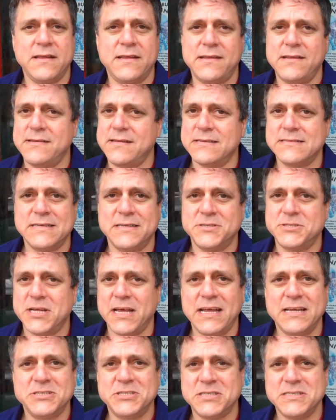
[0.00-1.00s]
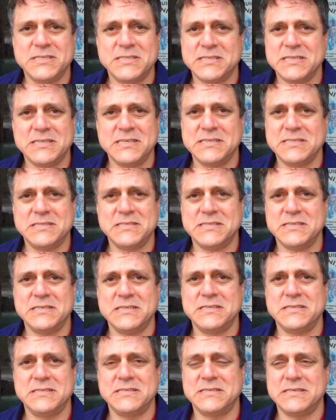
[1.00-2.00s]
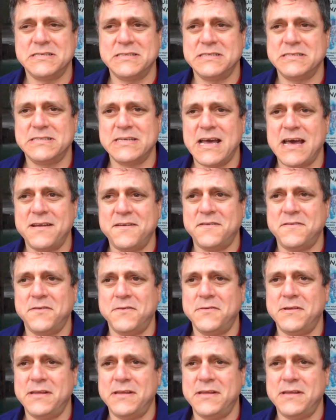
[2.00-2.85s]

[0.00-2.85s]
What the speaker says: he doesn't change his attitude.